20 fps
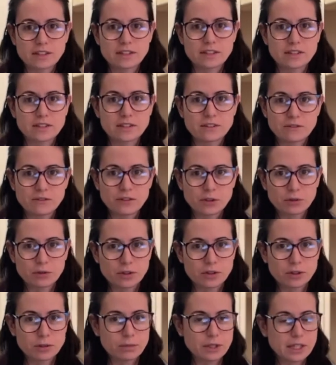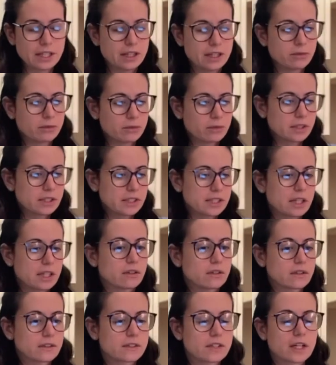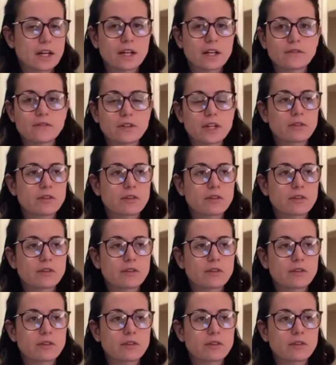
doesn't feel good but can't really tell us. I've never